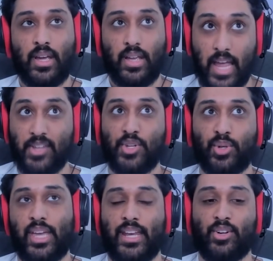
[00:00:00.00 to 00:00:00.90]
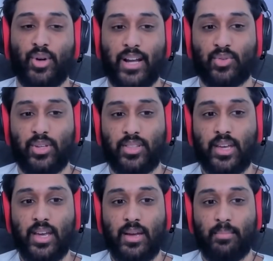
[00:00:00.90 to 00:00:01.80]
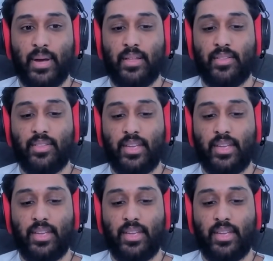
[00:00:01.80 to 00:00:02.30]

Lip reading: and you can interact with, but